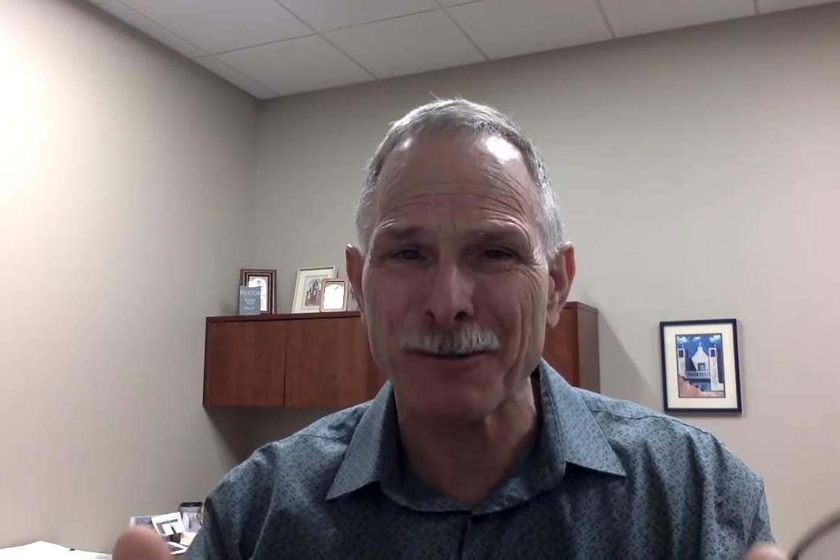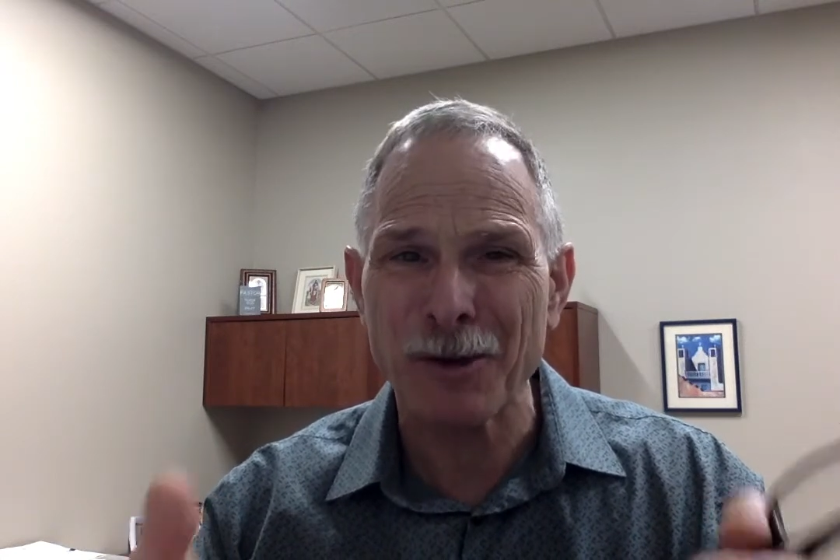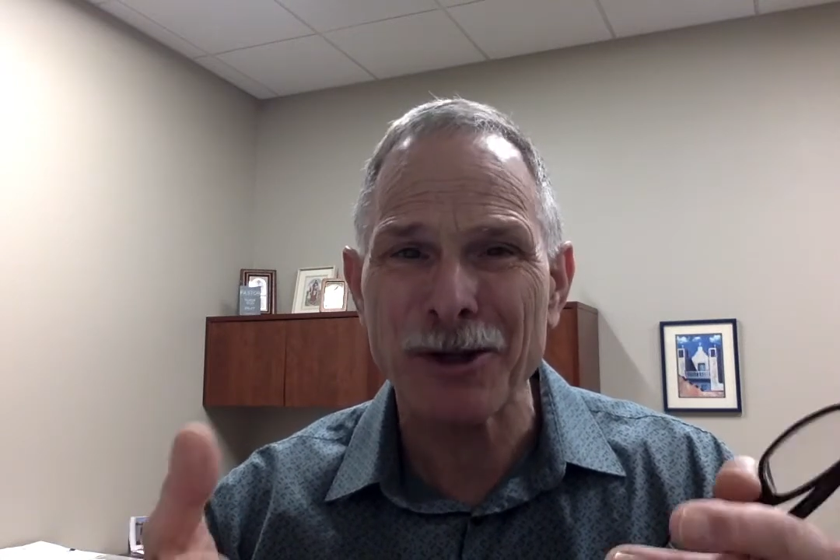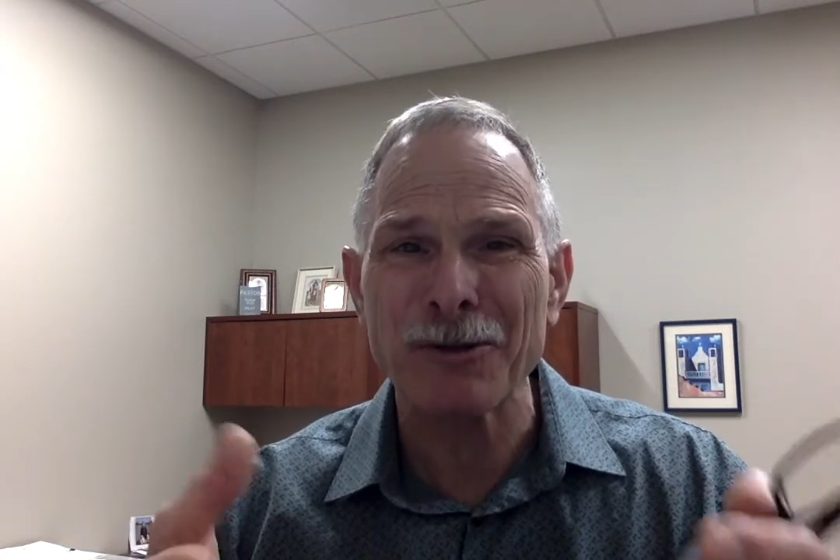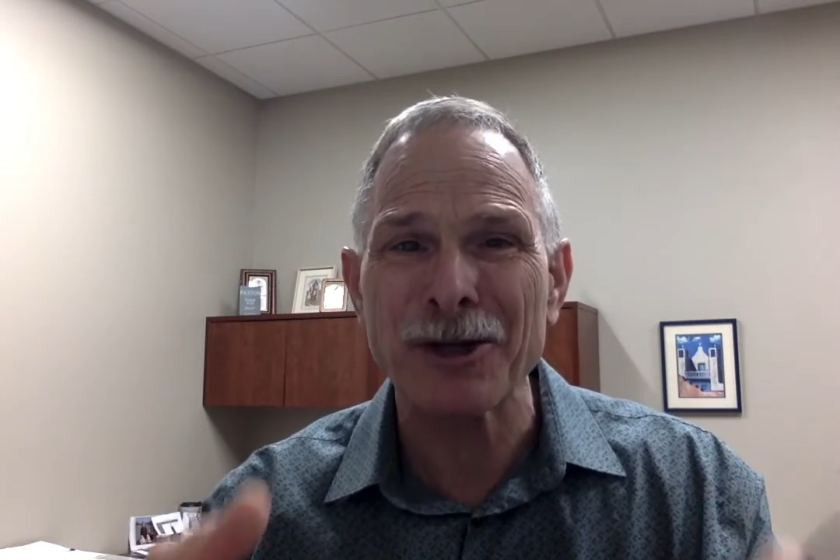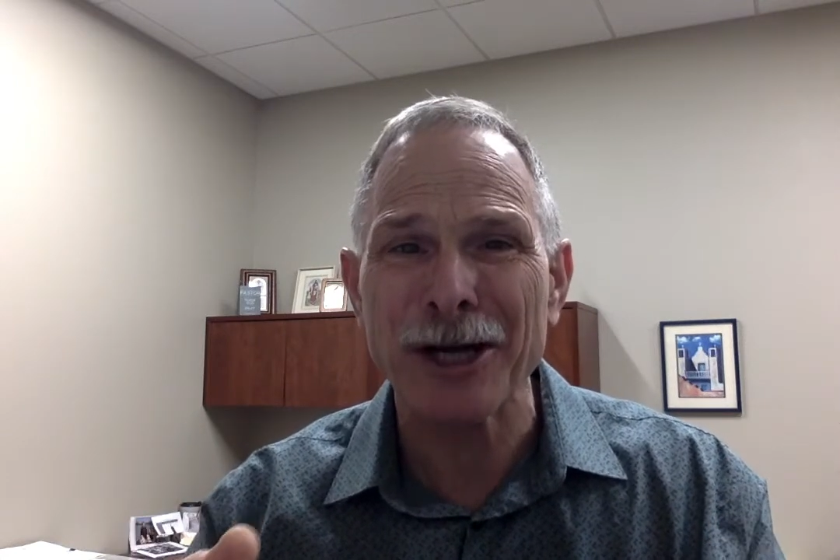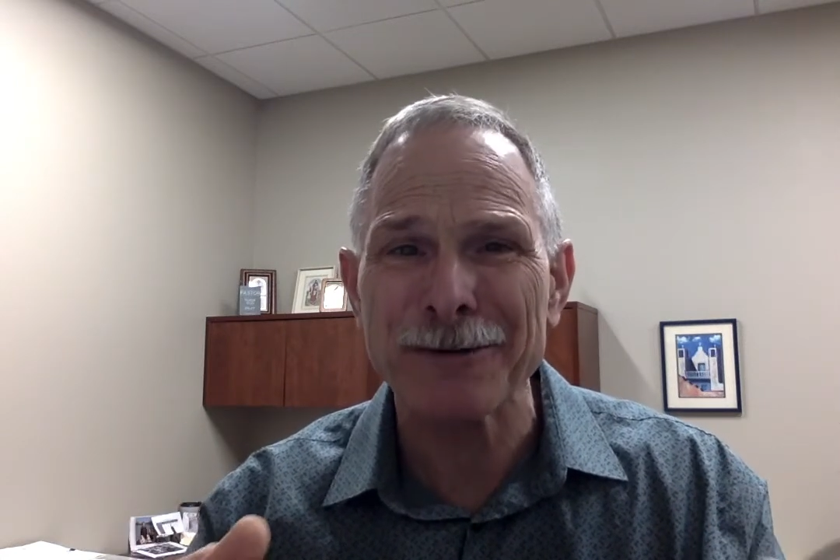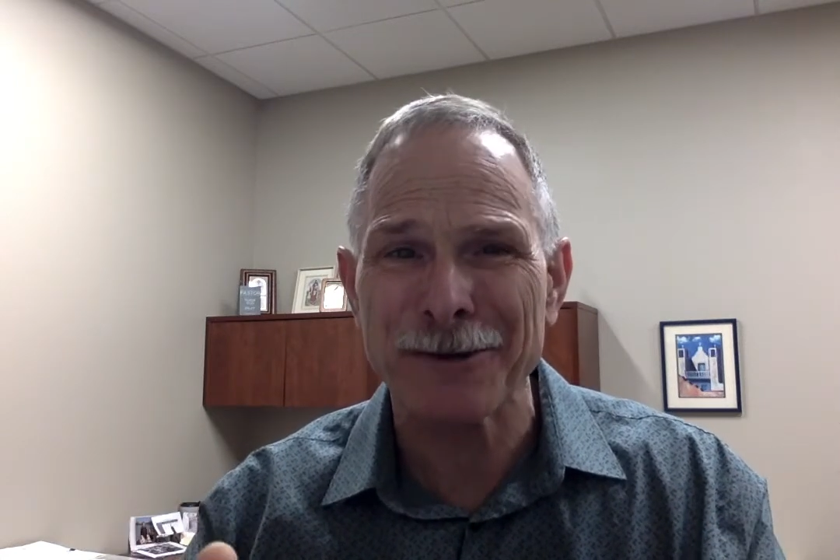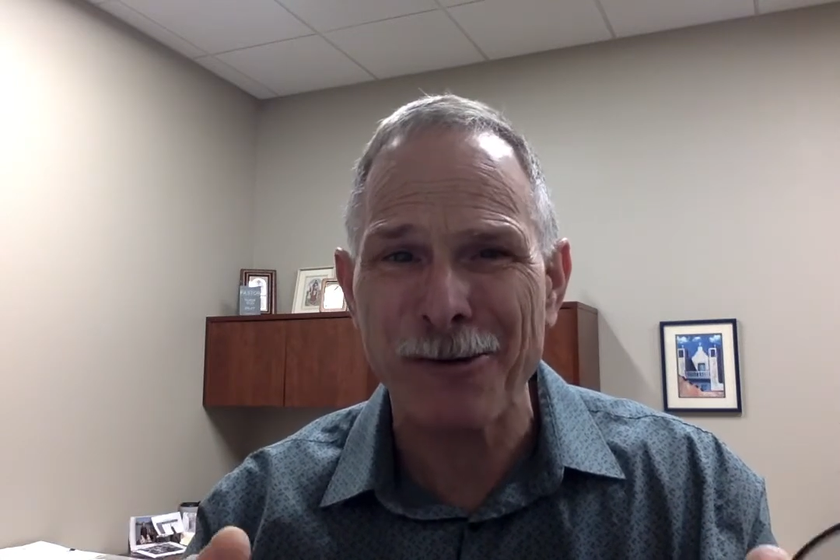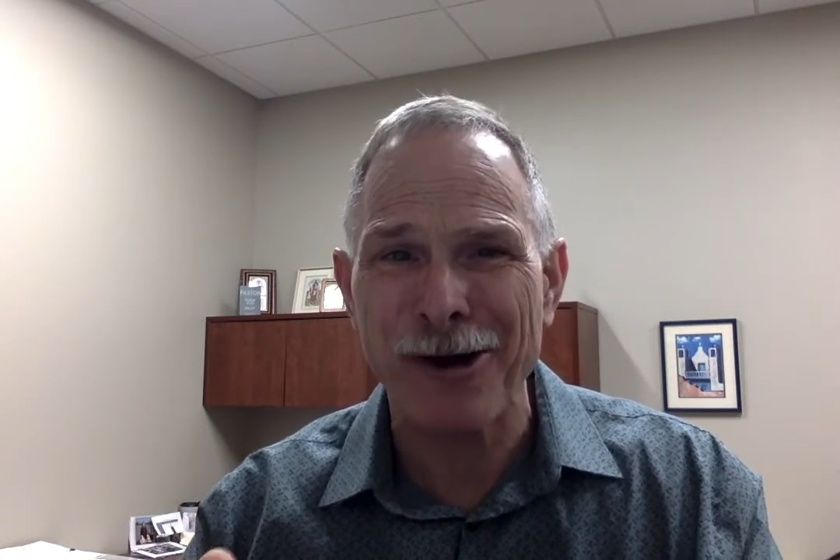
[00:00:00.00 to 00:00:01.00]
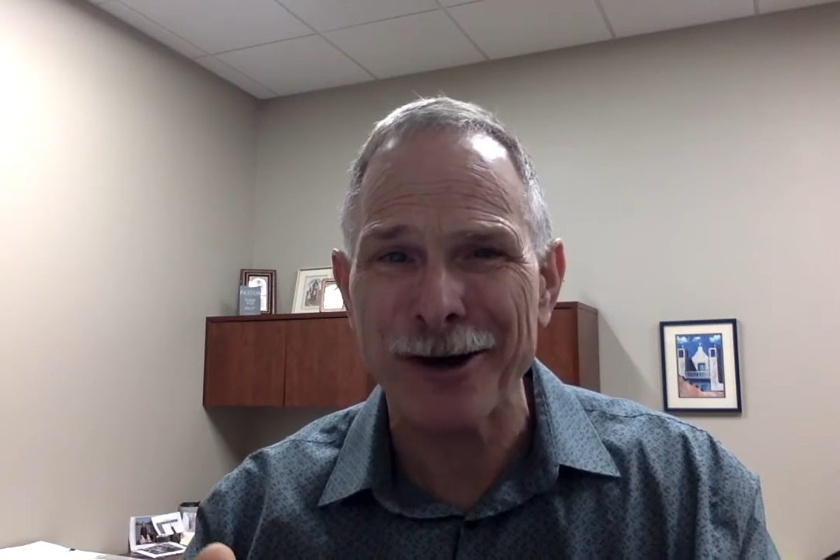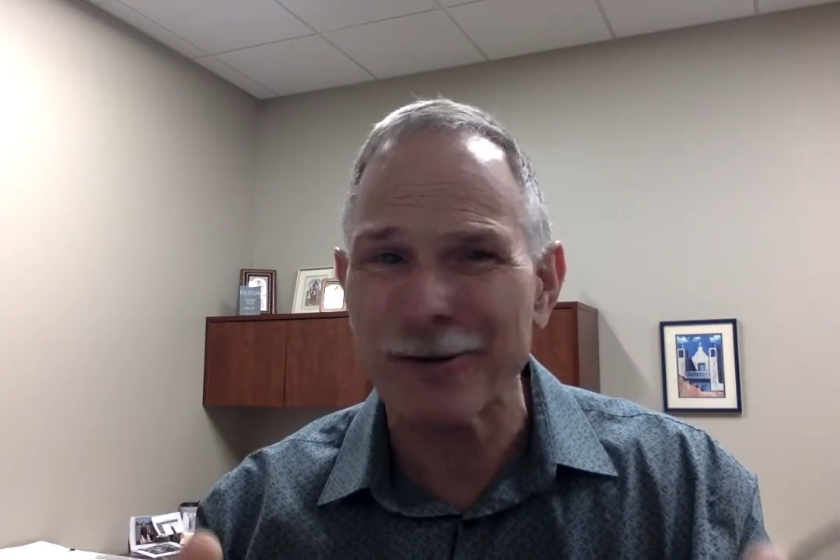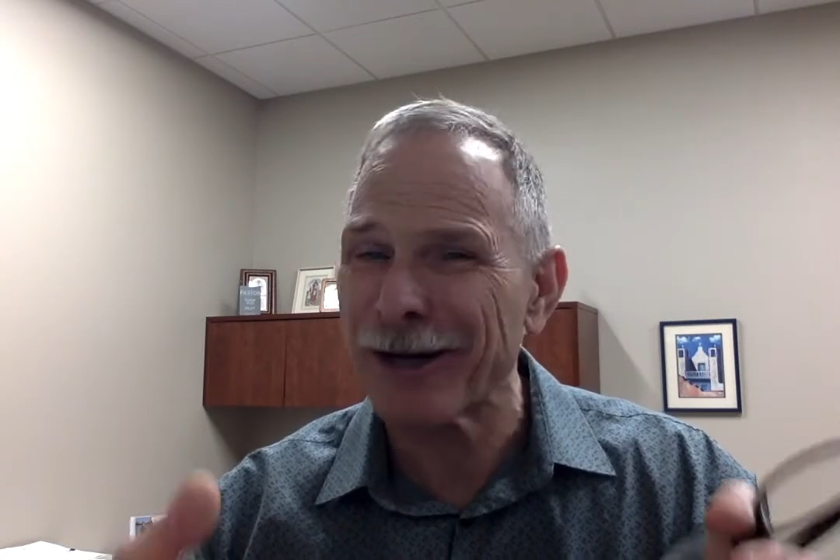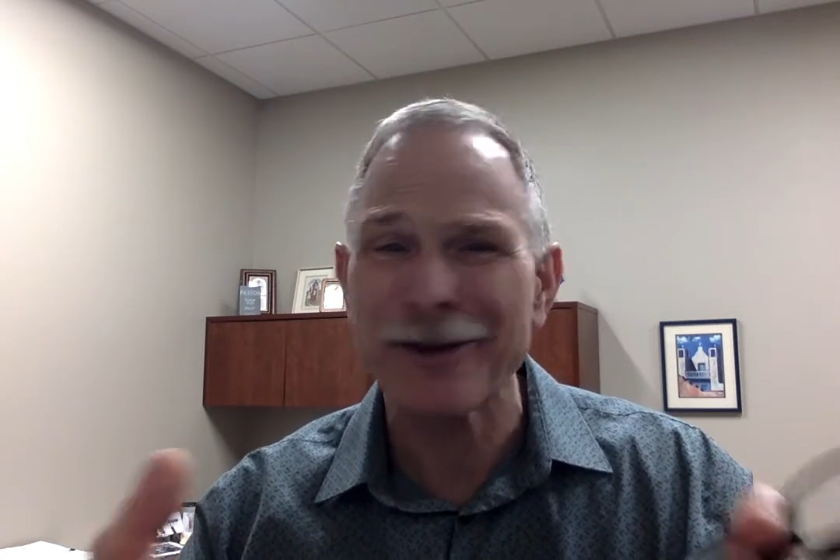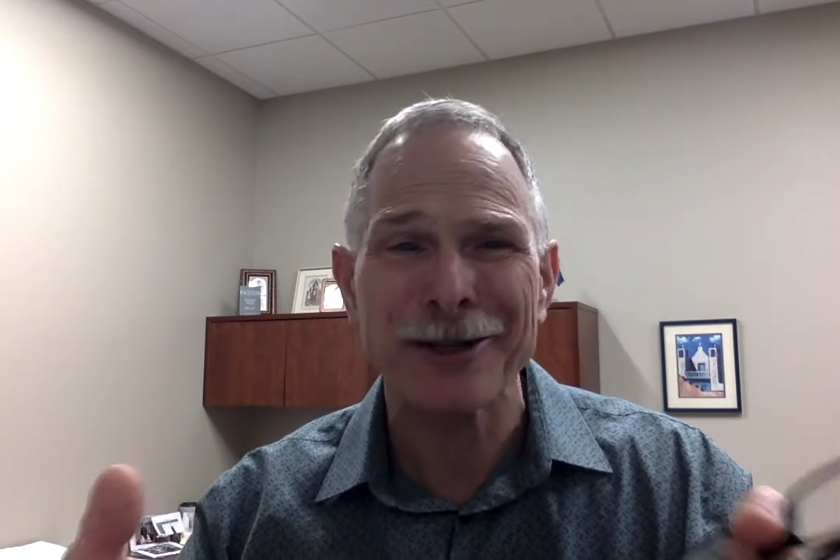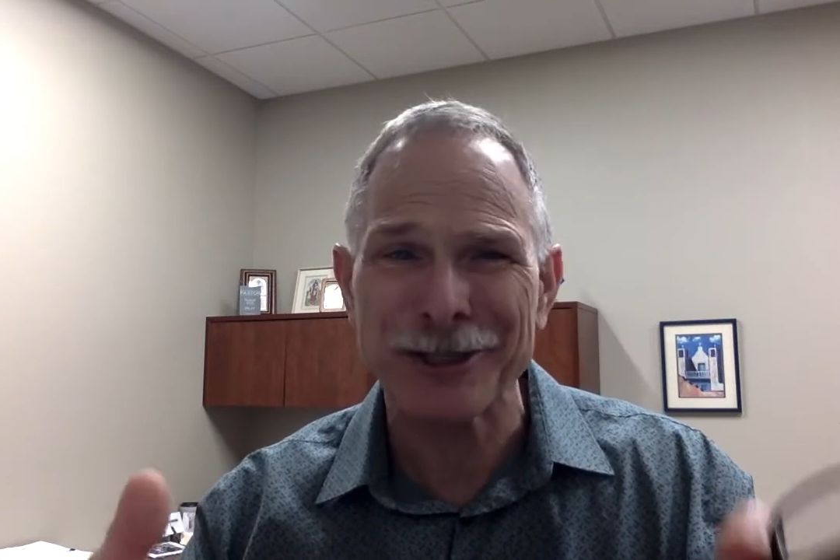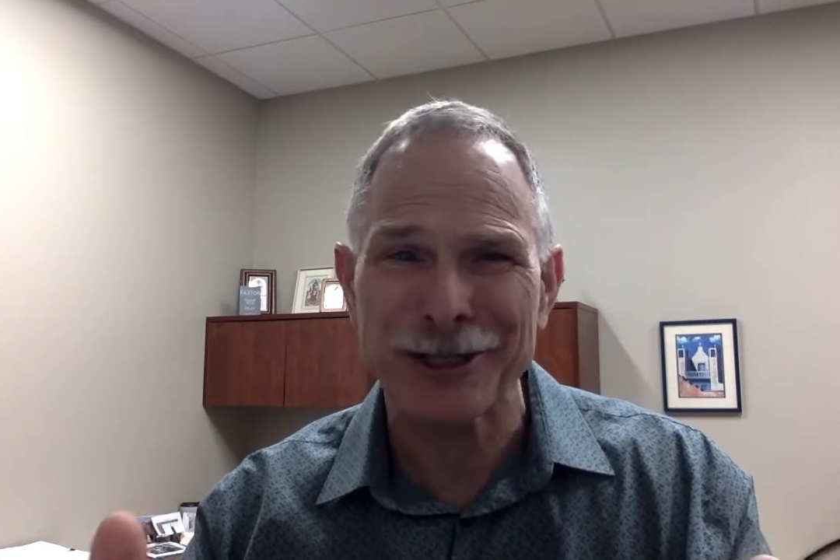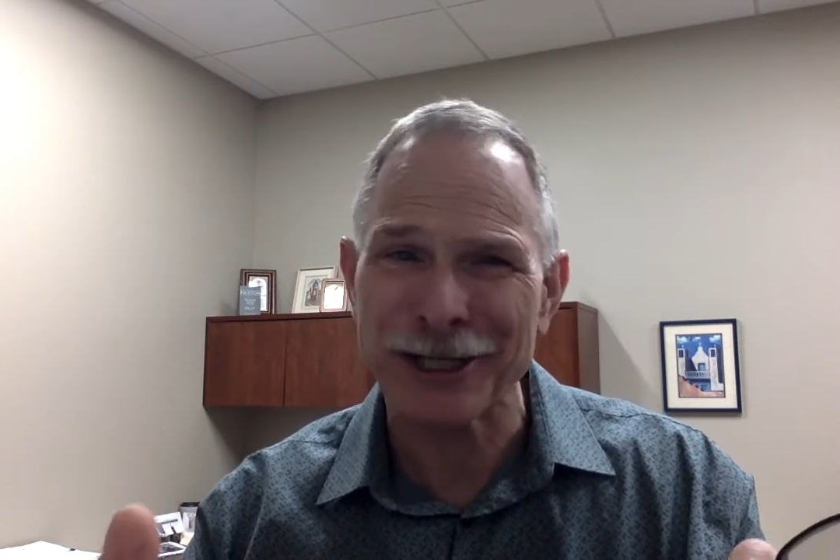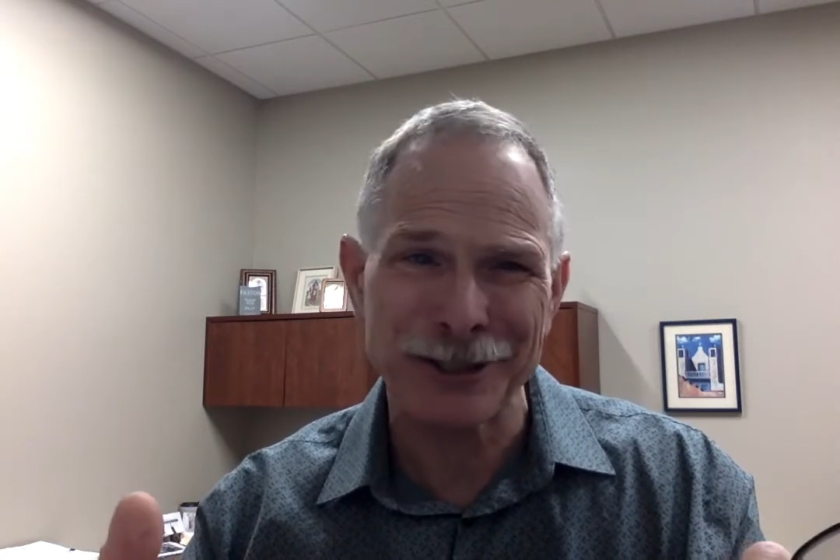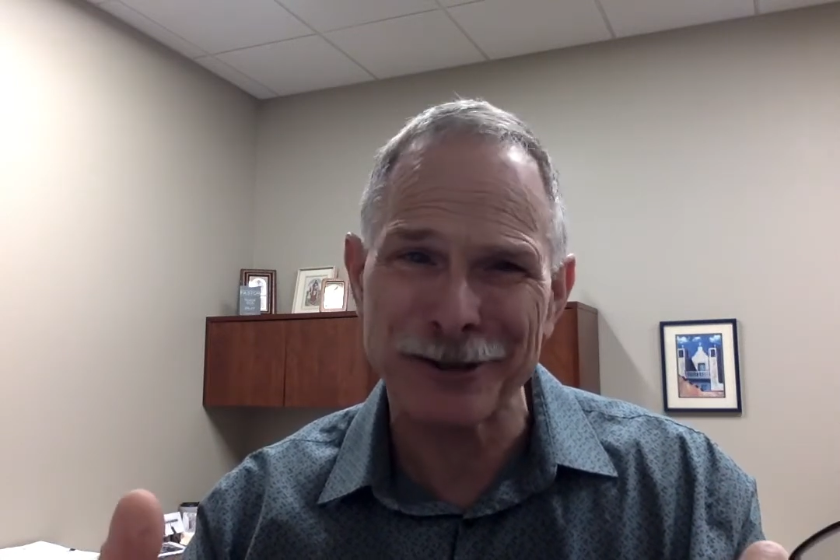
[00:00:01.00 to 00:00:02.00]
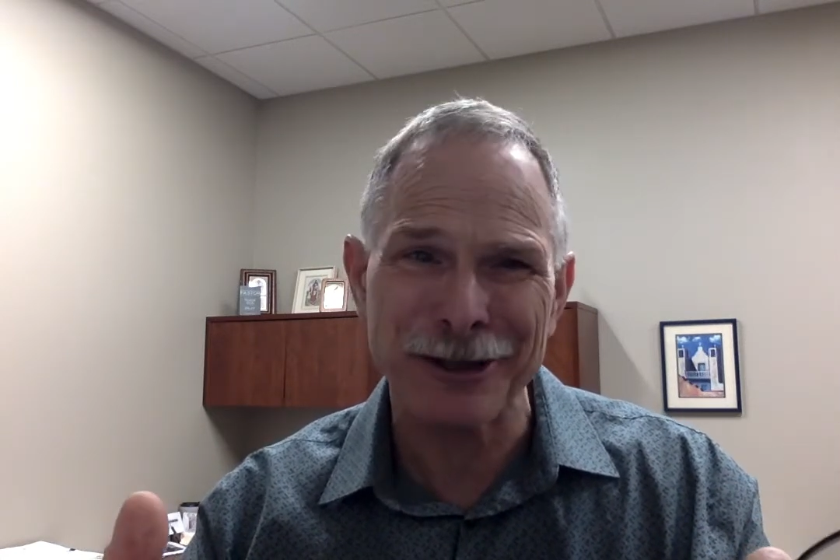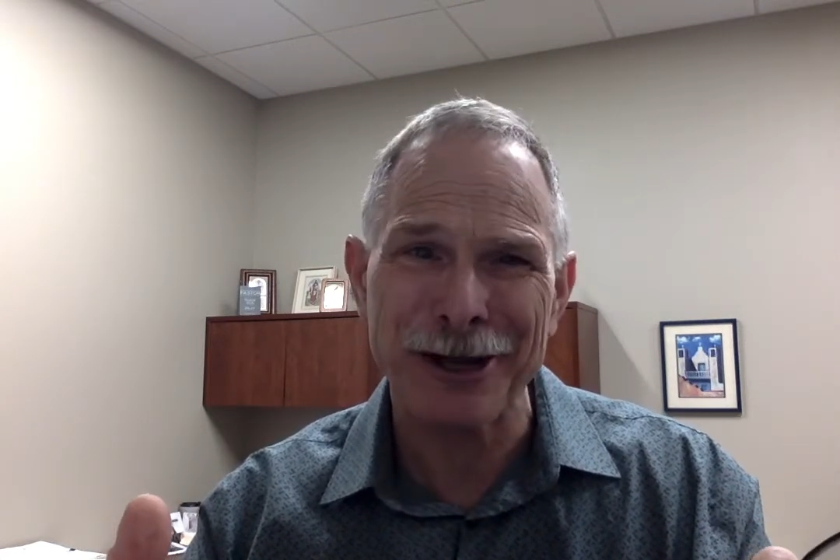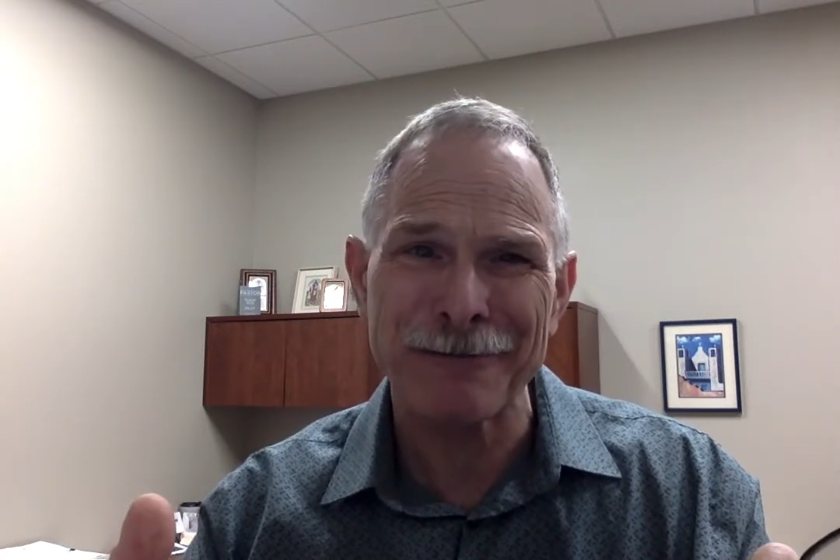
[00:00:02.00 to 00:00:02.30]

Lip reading: with cups of water, whatever that looks like in your life.